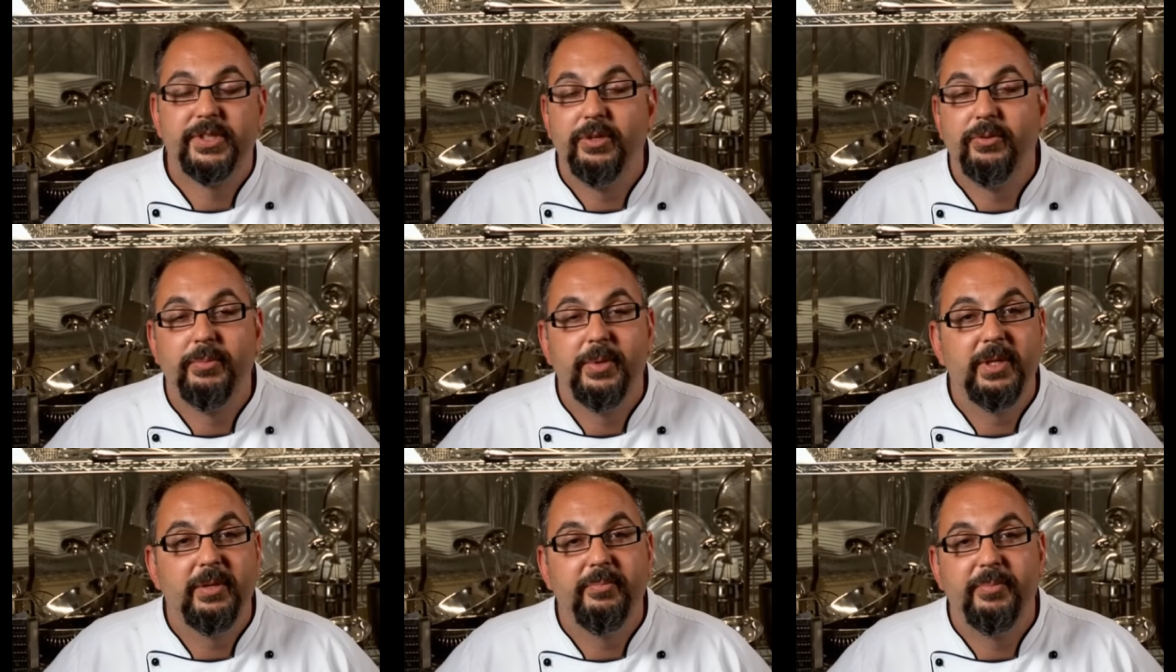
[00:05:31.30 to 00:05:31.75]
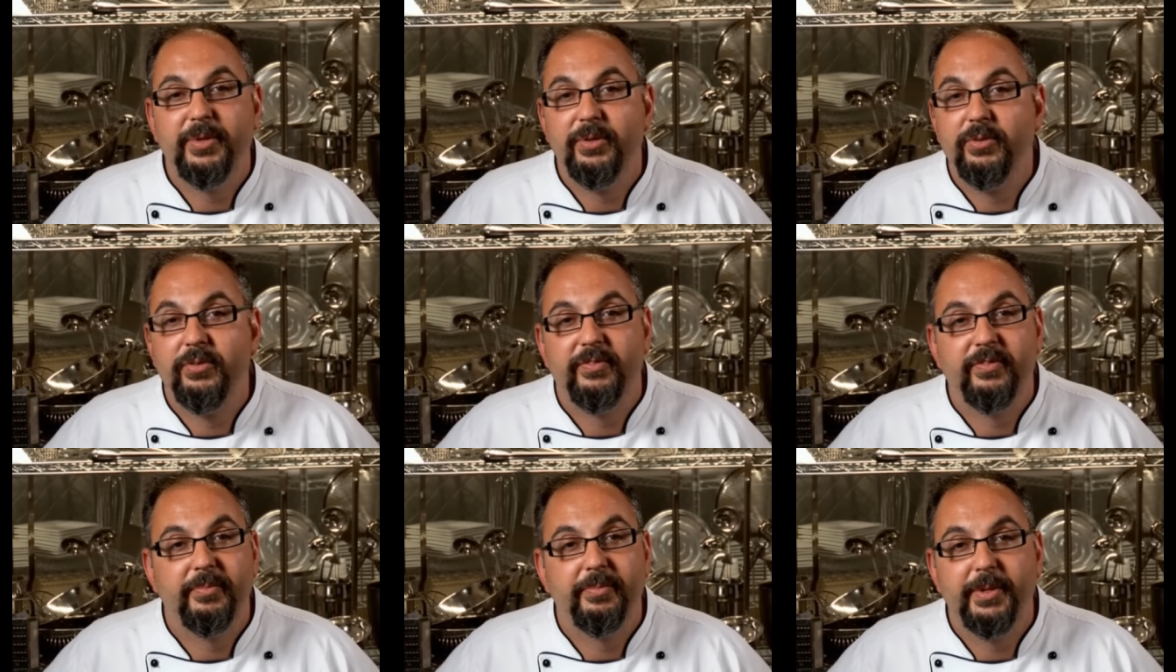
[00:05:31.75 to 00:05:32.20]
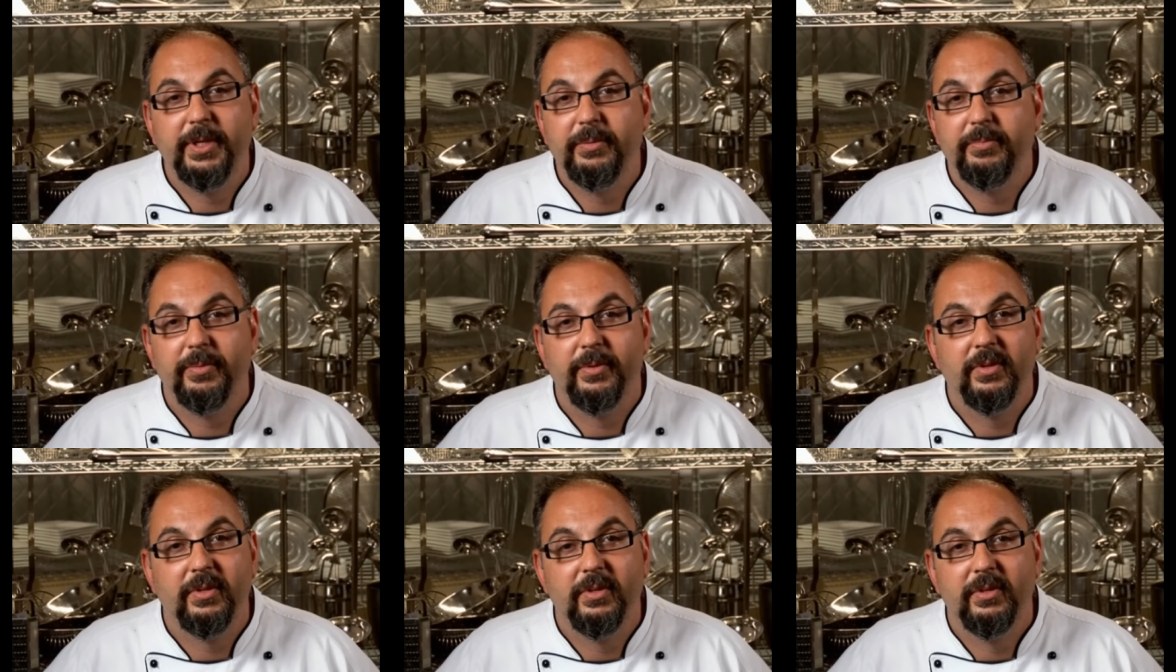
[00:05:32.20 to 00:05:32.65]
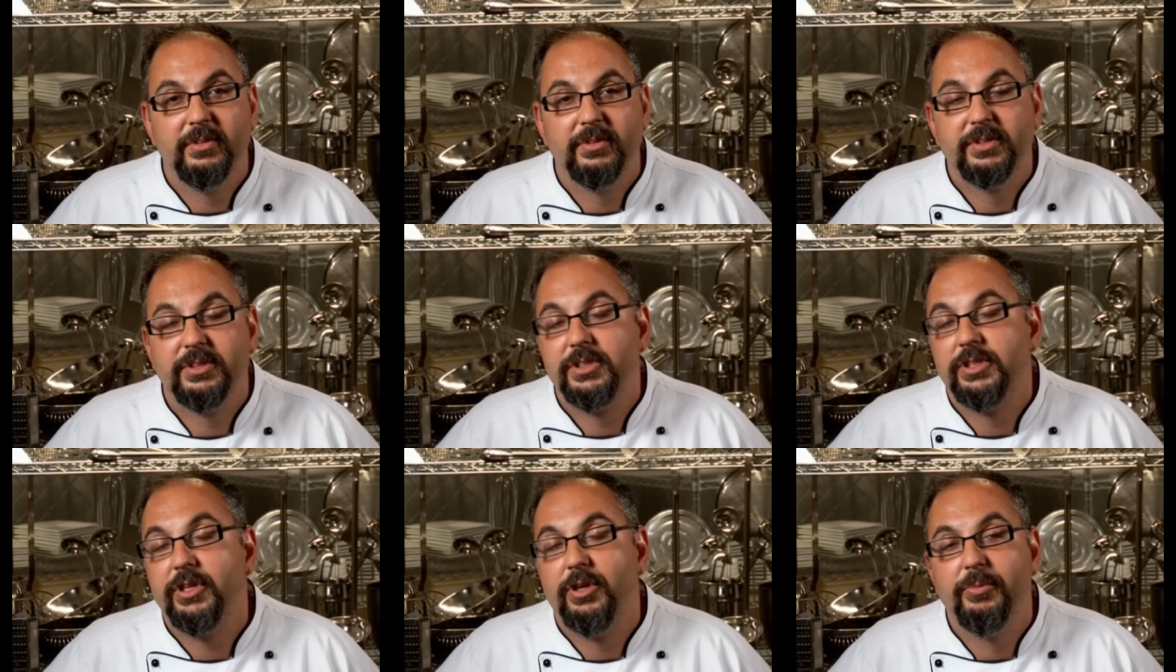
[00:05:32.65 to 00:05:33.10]
many beautiful people,
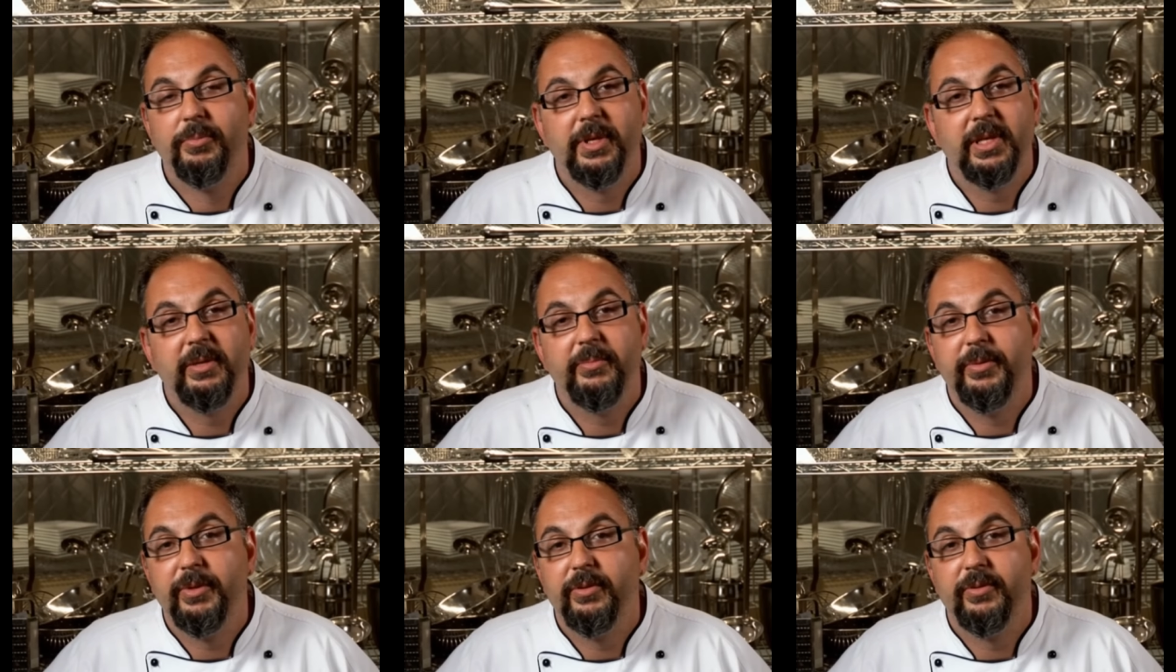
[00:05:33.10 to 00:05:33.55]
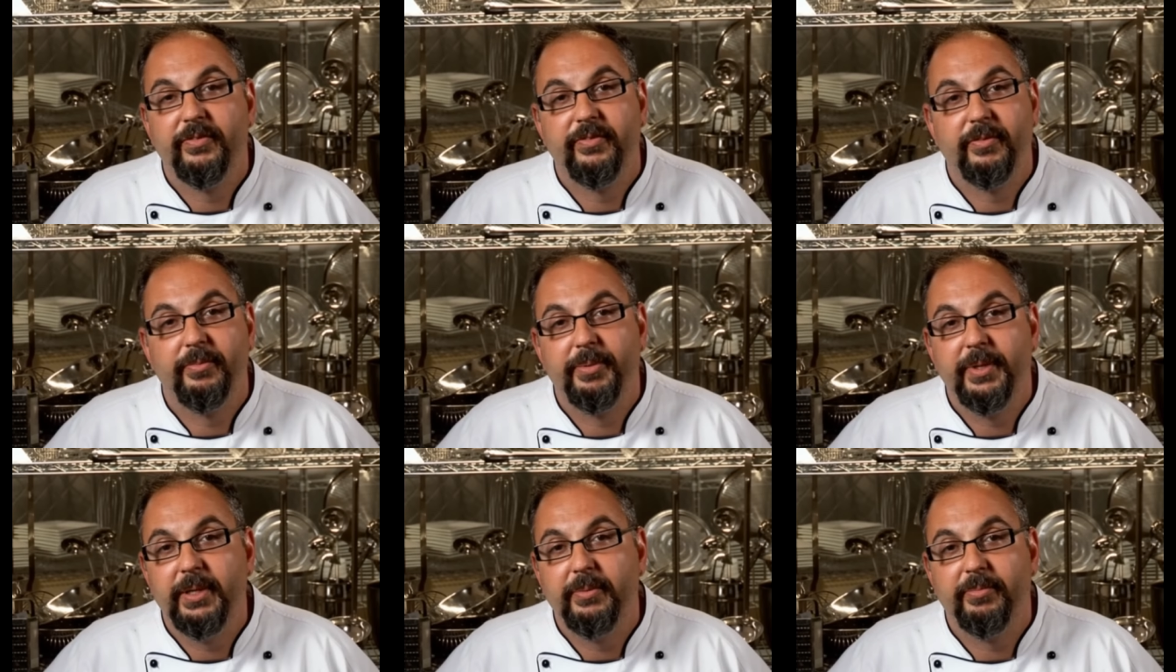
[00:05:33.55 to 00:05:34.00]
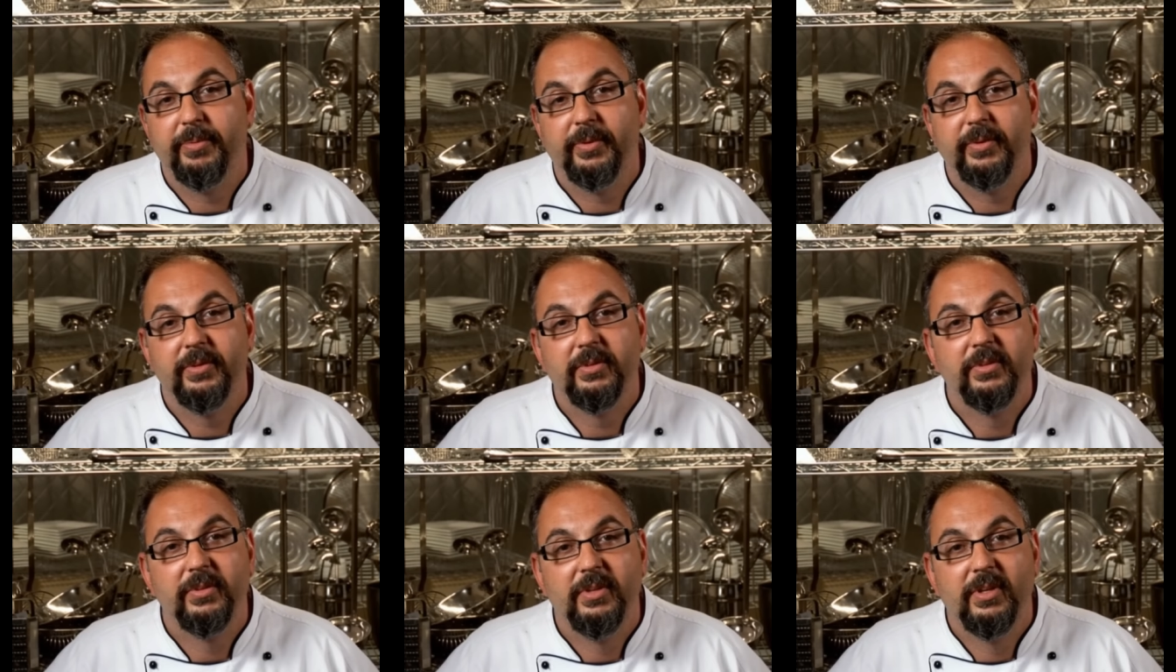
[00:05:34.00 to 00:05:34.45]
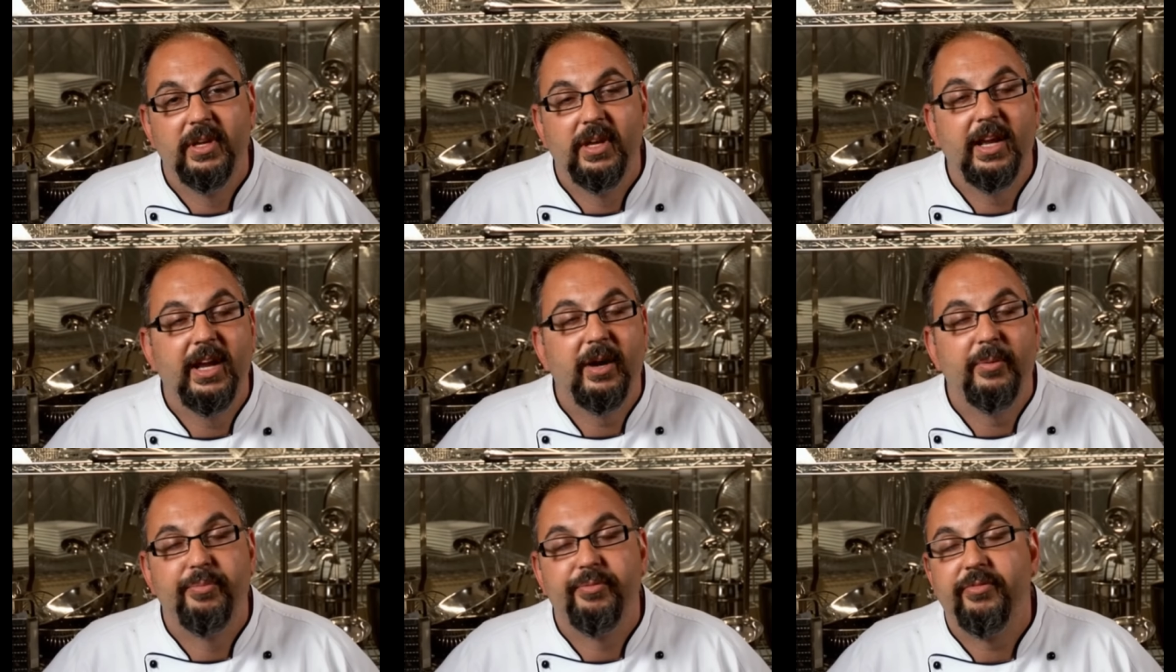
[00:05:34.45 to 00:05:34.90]
so many beautiful people. How
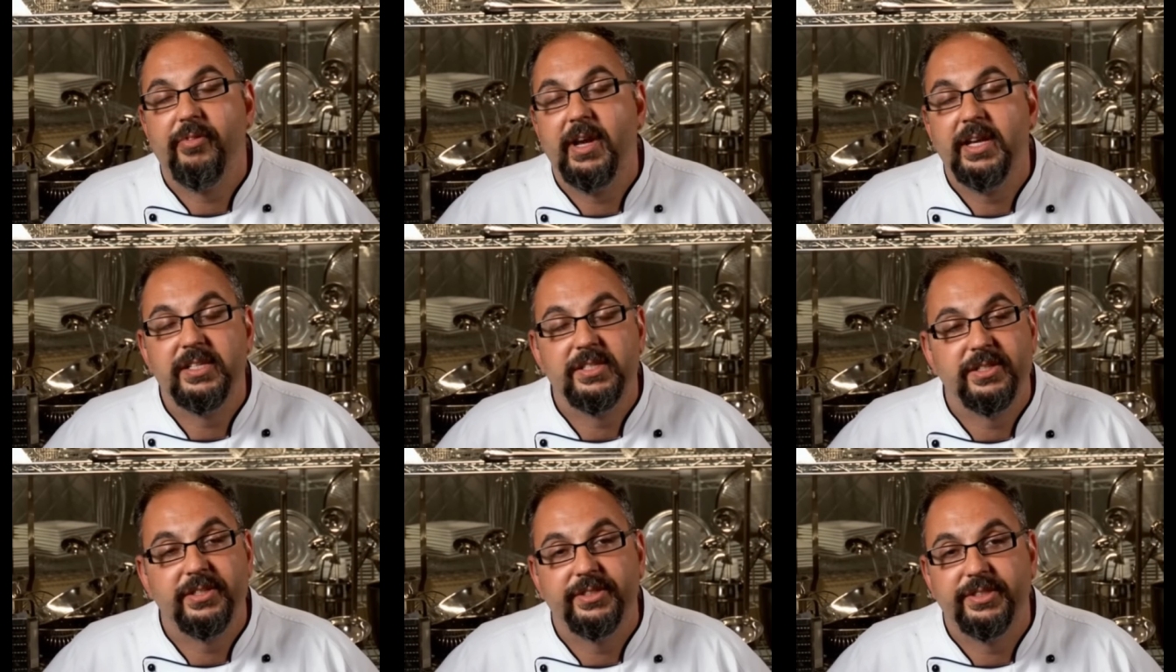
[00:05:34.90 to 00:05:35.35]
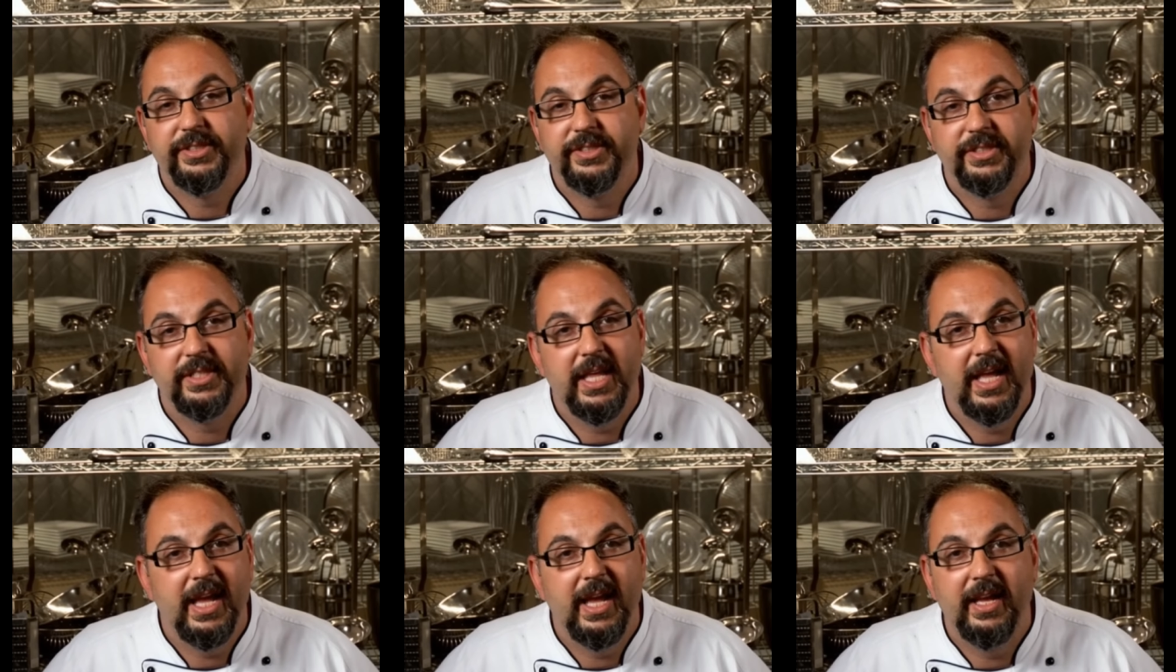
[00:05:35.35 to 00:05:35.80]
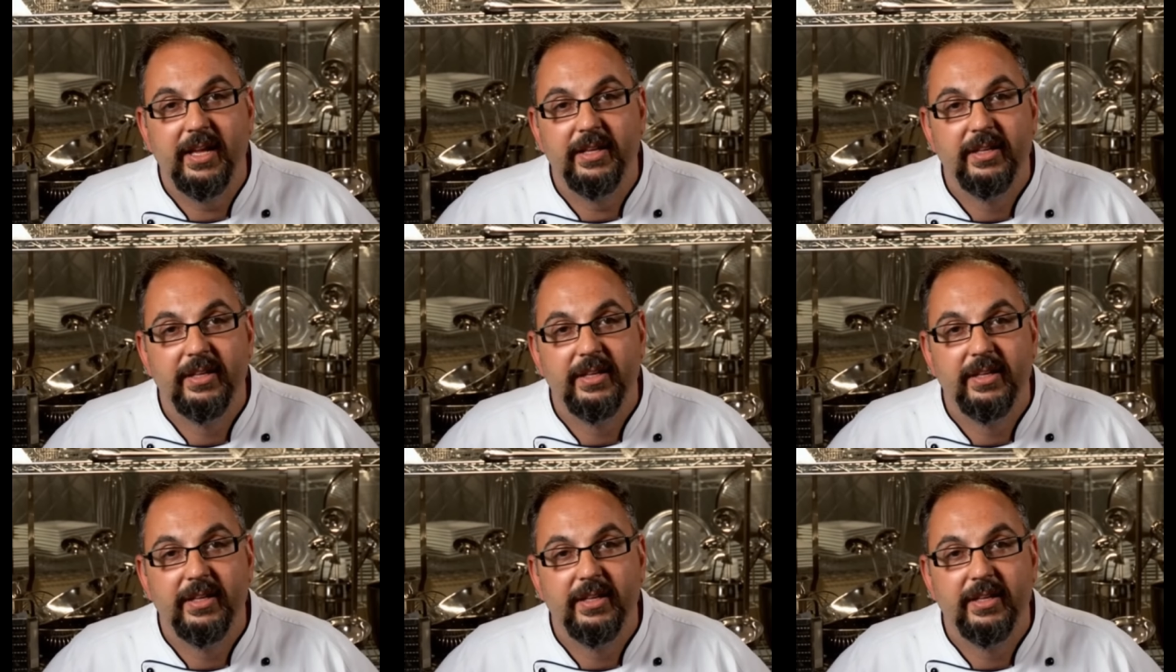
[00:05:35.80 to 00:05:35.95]
priceless is that?